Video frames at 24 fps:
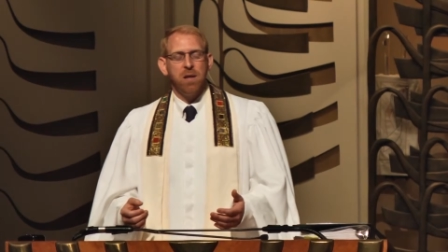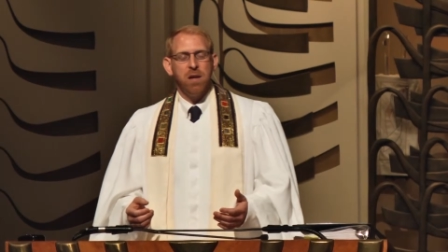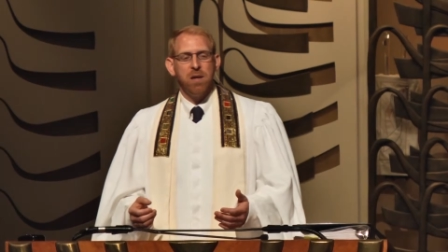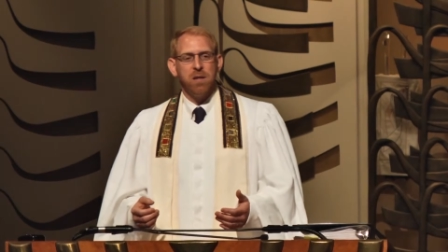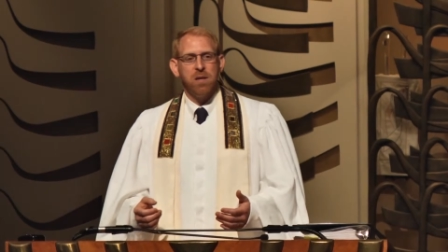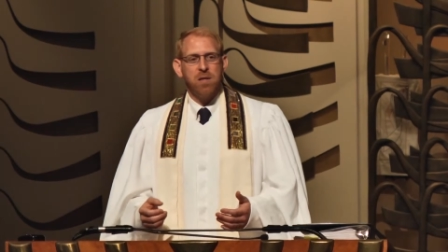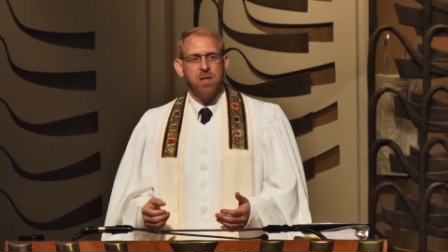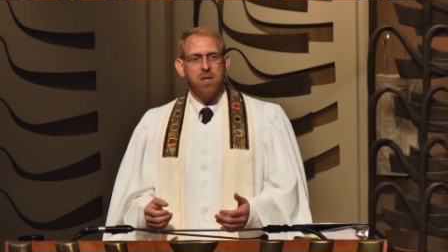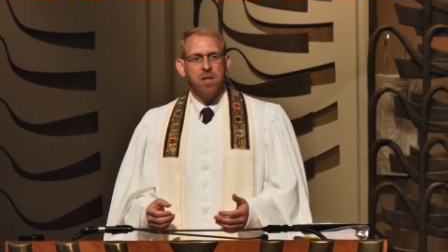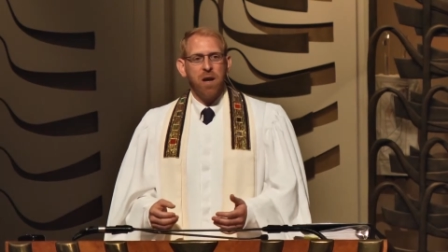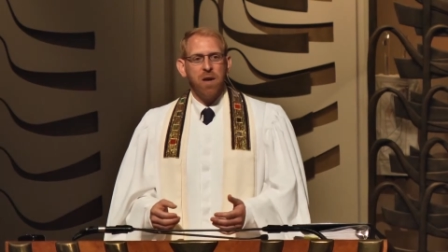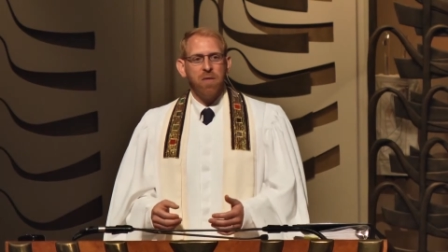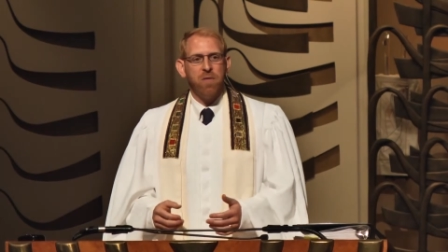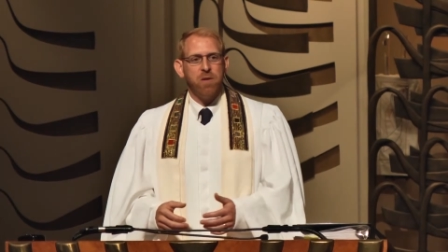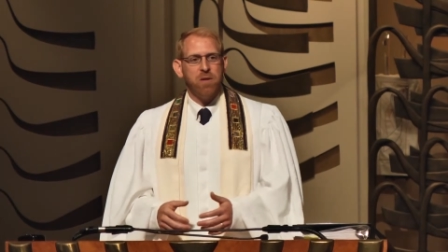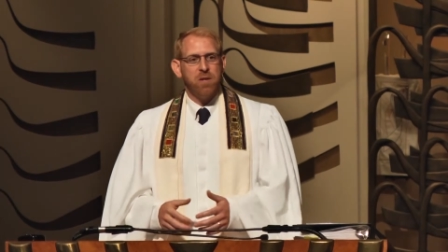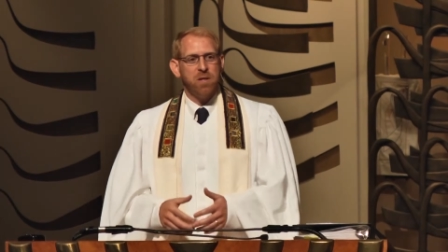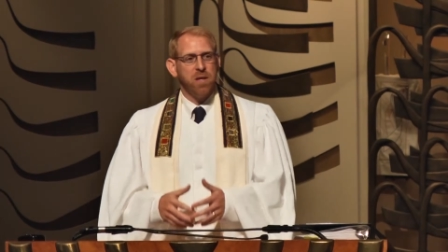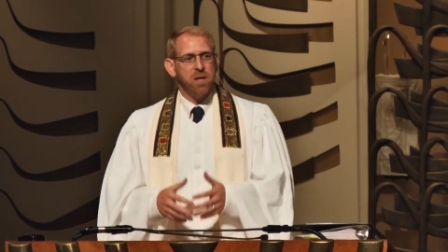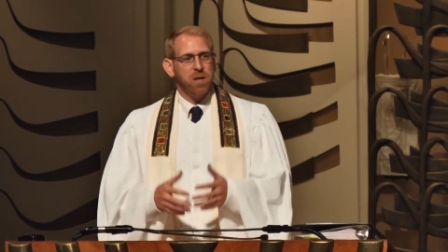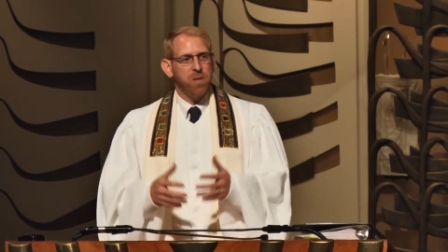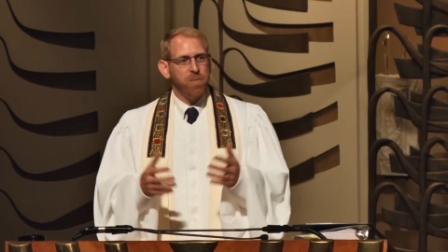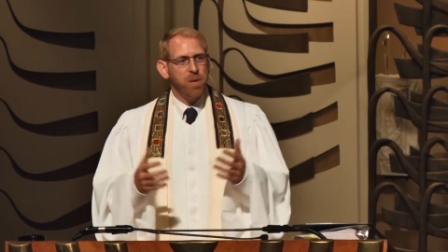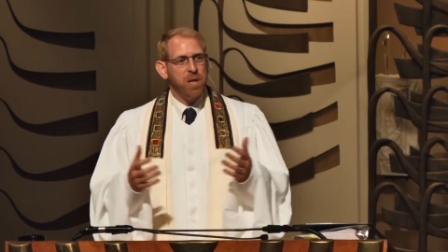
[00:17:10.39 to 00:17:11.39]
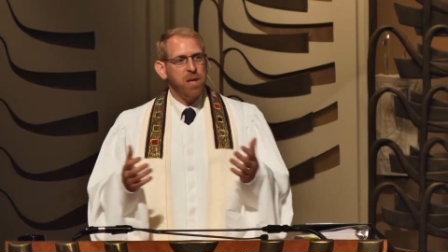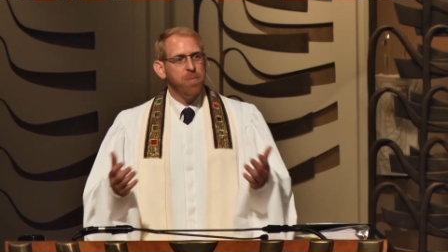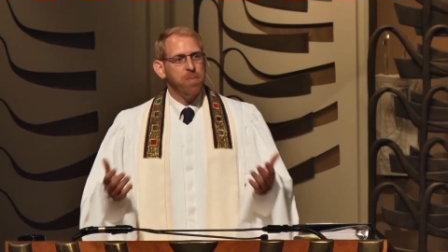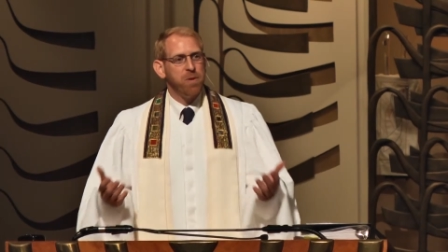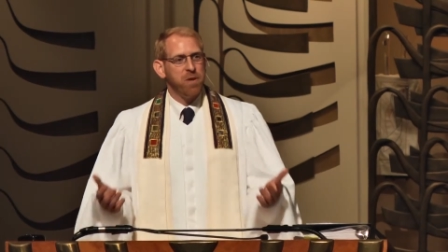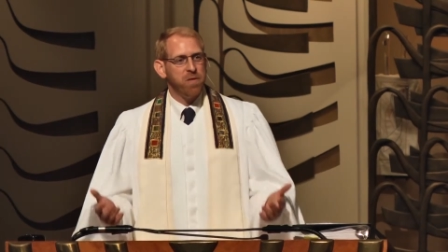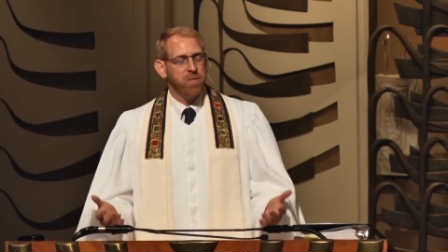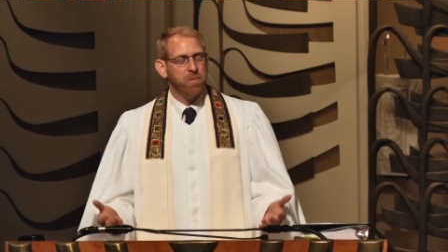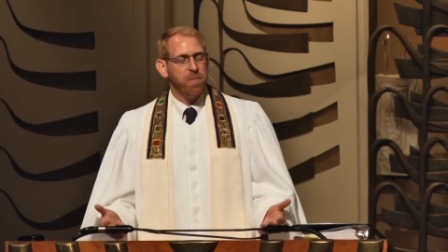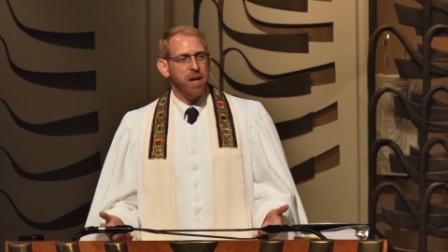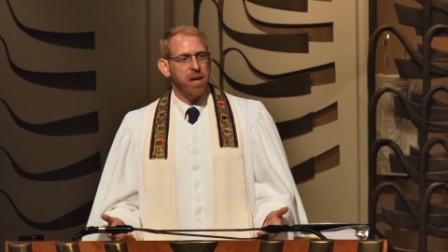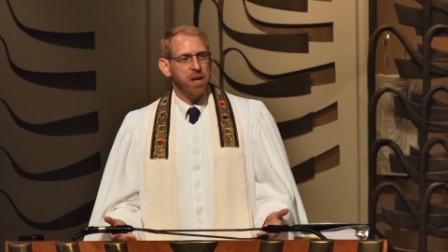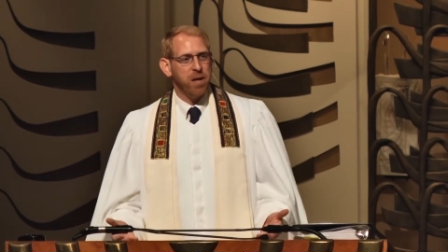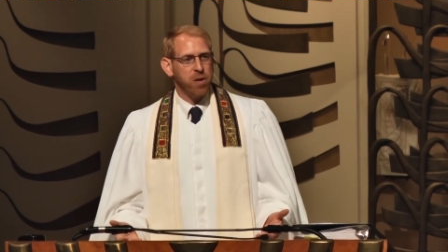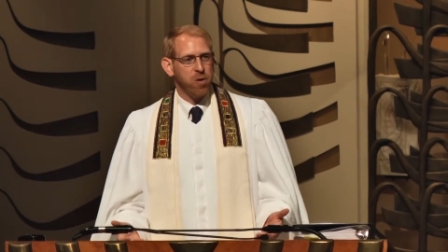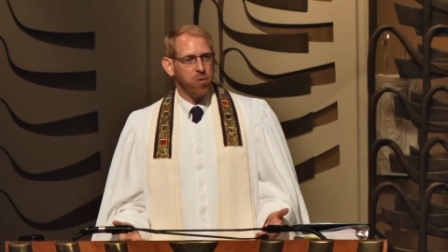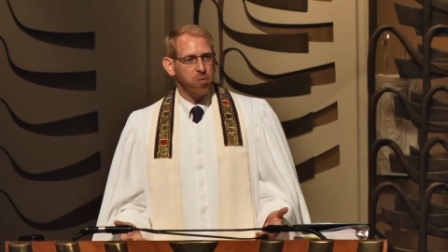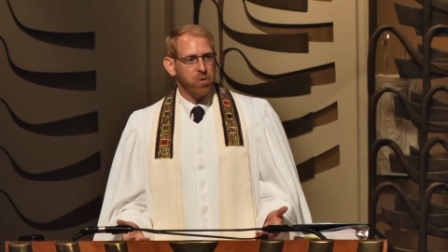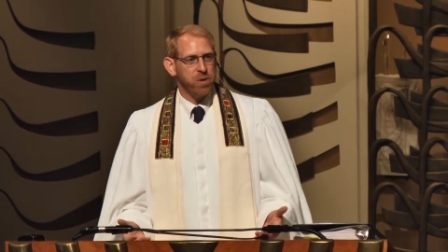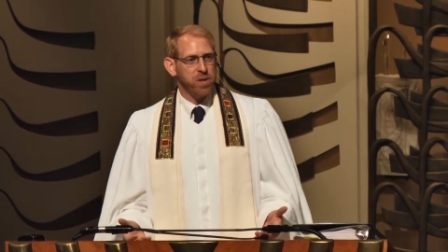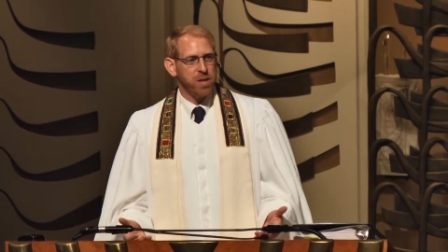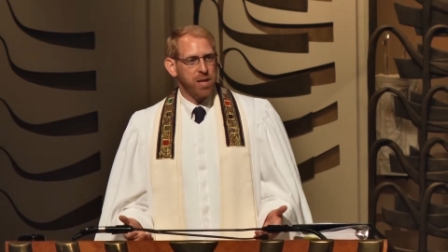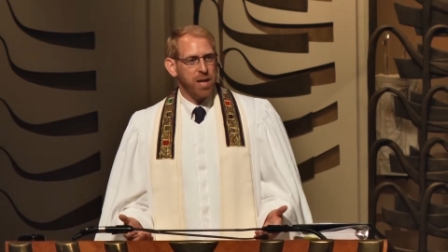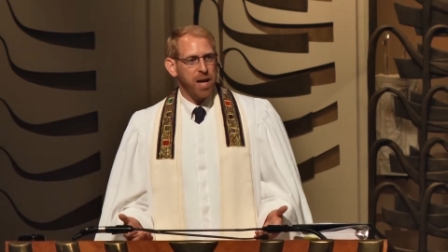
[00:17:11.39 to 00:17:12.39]
and discovers that the people have made a
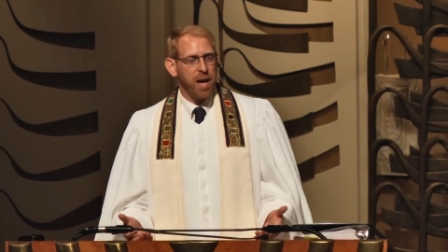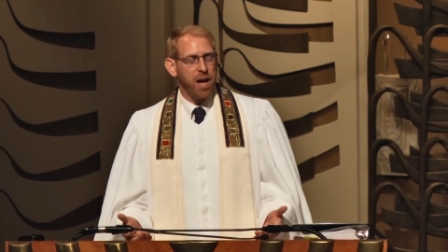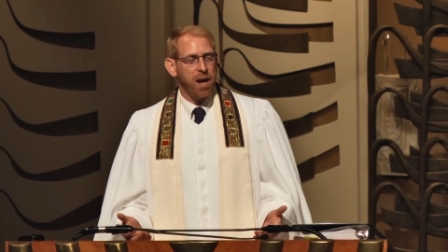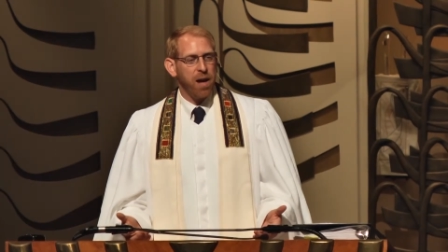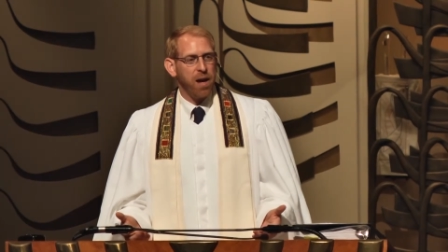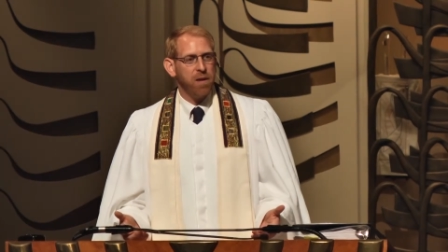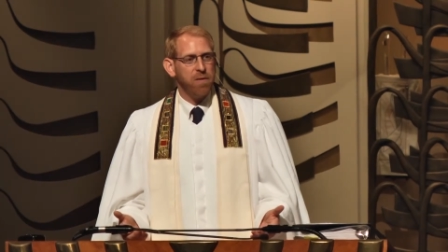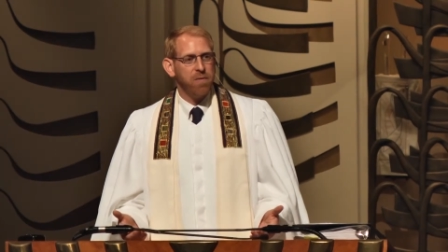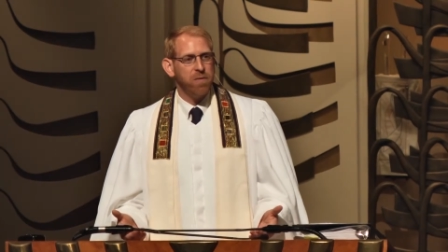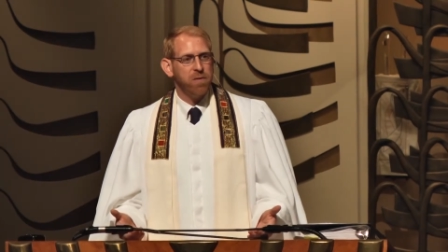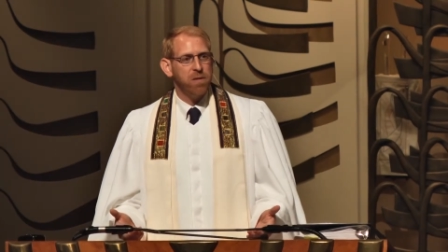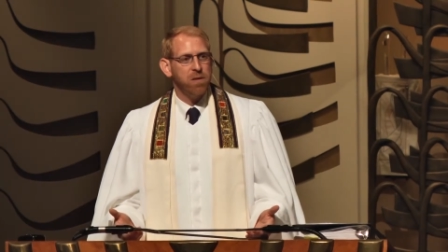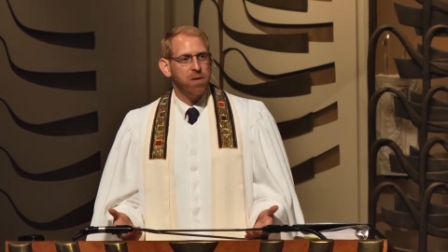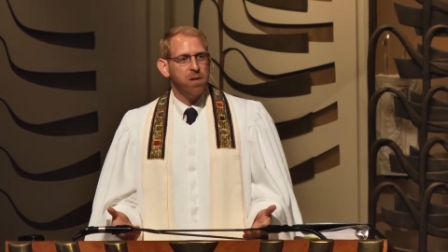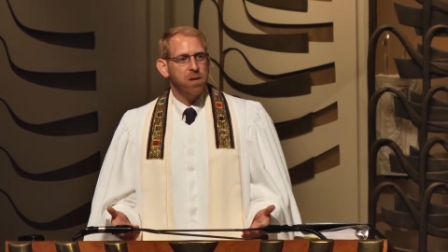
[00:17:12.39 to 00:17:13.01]
golden calf,